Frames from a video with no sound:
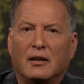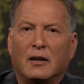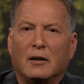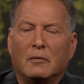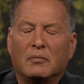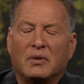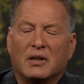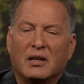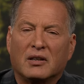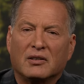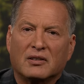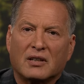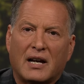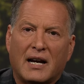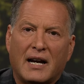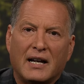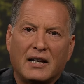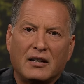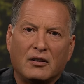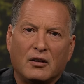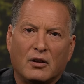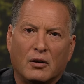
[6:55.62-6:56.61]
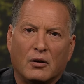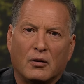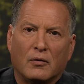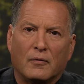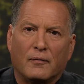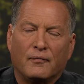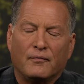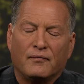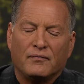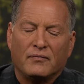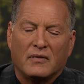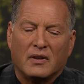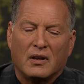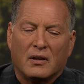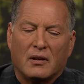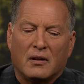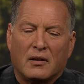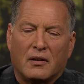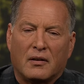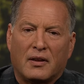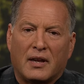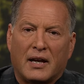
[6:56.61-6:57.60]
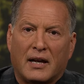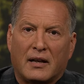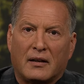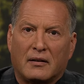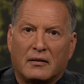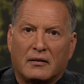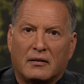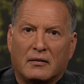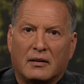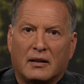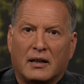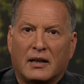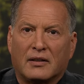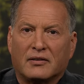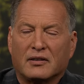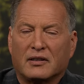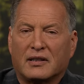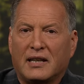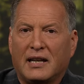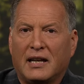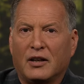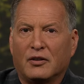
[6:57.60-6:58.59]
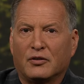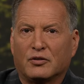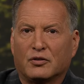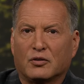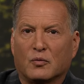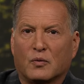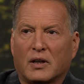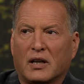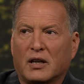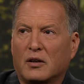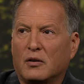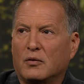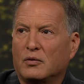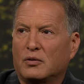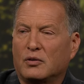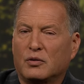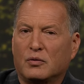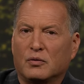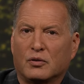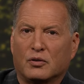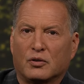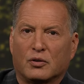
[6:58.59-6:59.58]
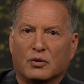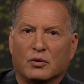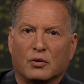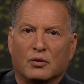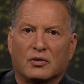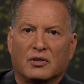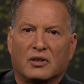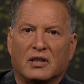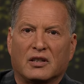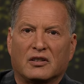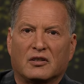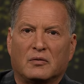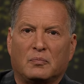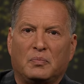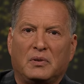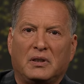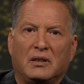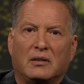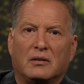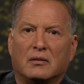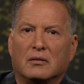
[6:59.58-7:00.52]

Because I know that as a counselor, when I go into a church and I speak